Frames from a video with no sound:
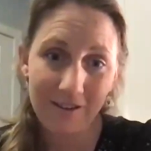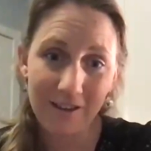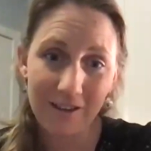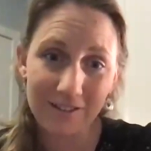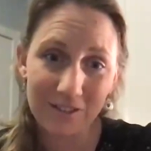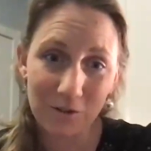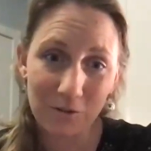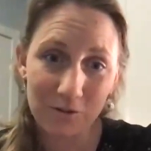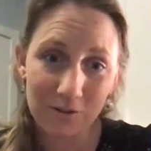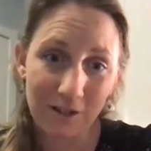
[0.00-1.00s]
And so
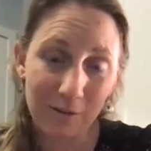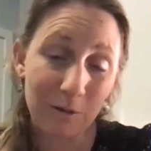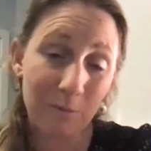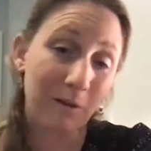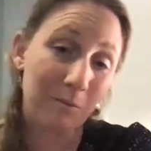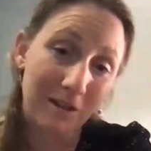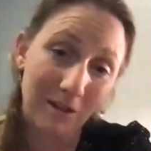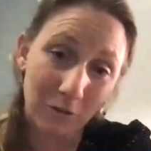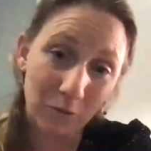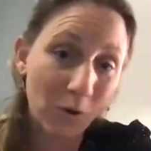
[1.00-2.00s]
there's a lot of people I meet
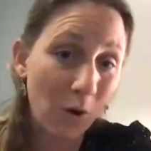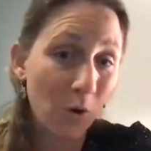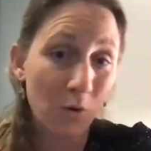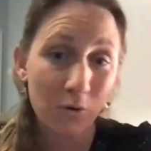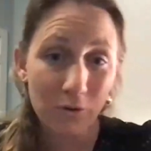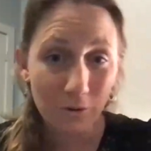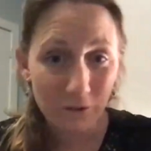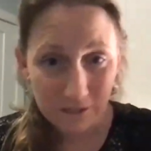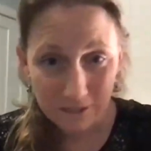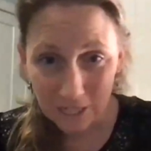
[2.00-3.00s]
on the road or
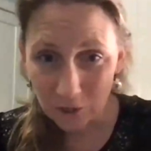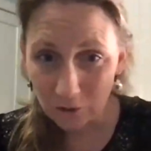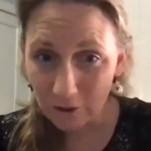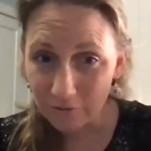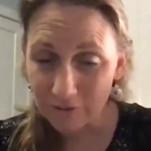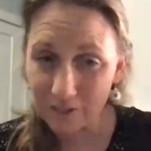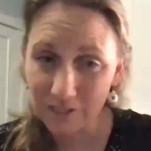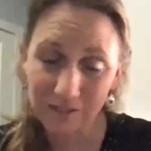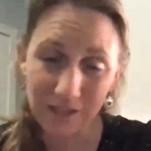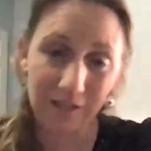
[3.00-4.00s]
just hear of, and
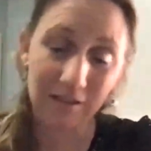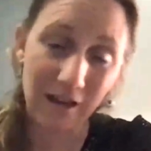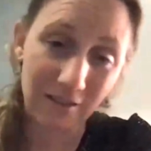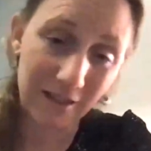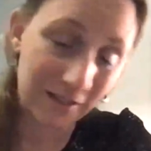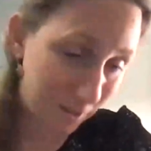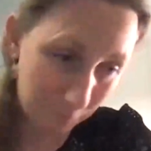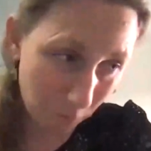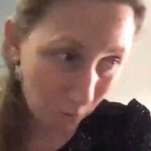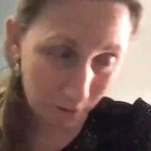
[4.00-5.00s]
just I like
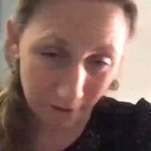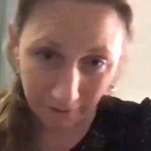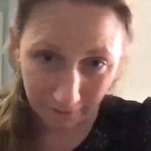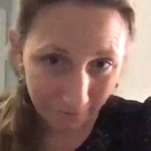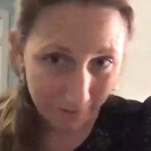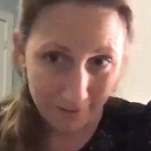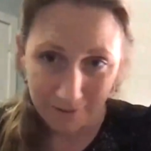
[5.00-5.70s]
supporting